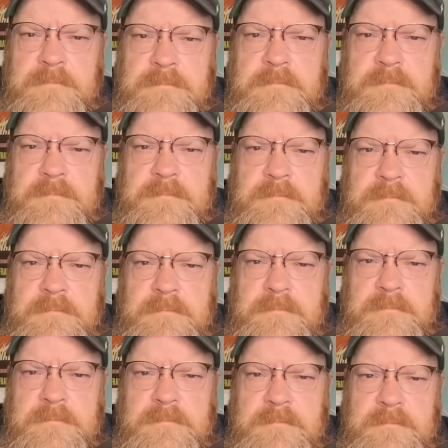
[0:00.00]

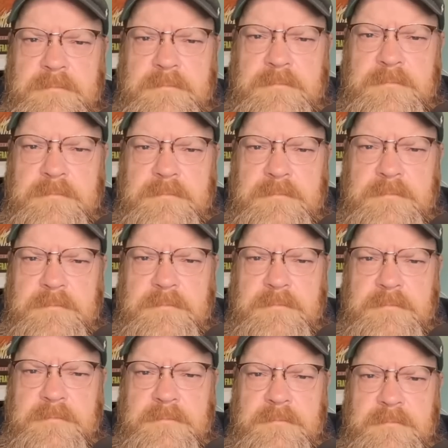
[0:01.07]

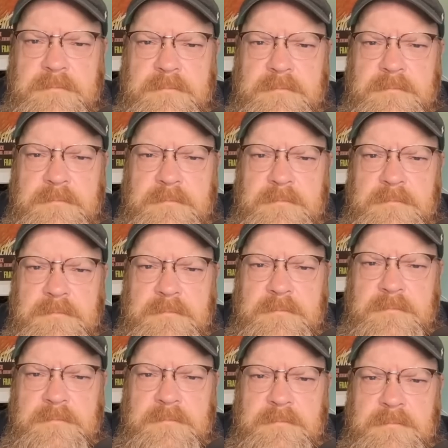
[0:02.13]

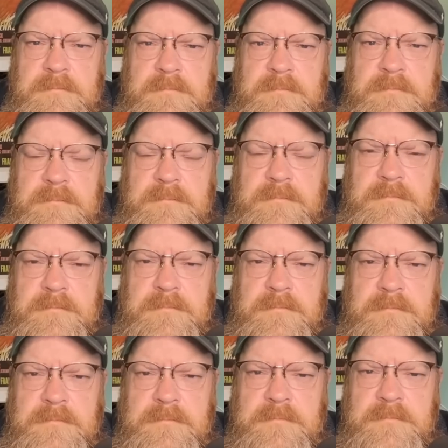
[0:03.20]

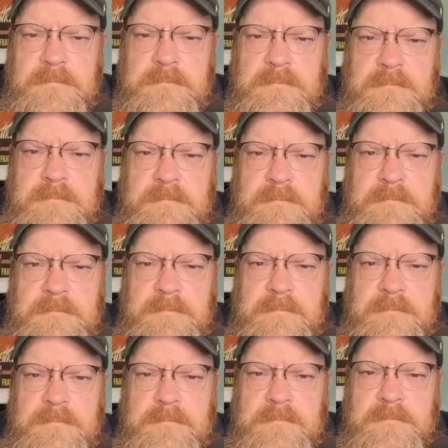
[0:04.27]

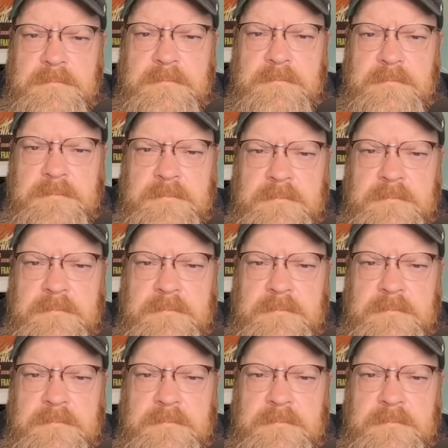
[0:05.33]
[no speech]